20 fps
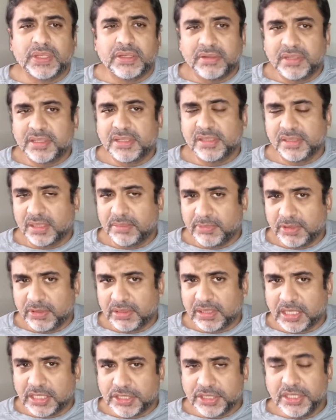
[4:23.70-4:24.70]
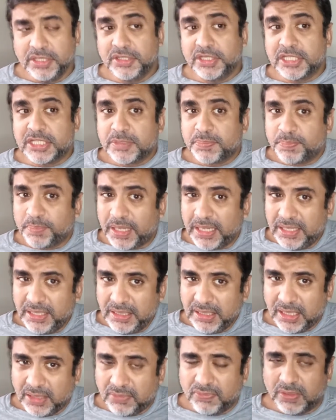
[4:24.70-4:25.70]
written communication despite
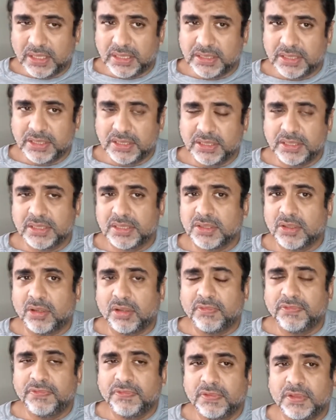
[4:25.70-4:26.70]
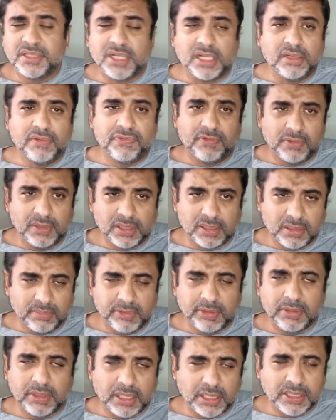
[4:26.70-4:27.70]
the advantages of telephonic
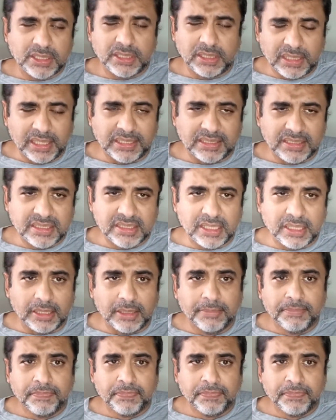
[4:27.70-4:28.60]
communication, let's say.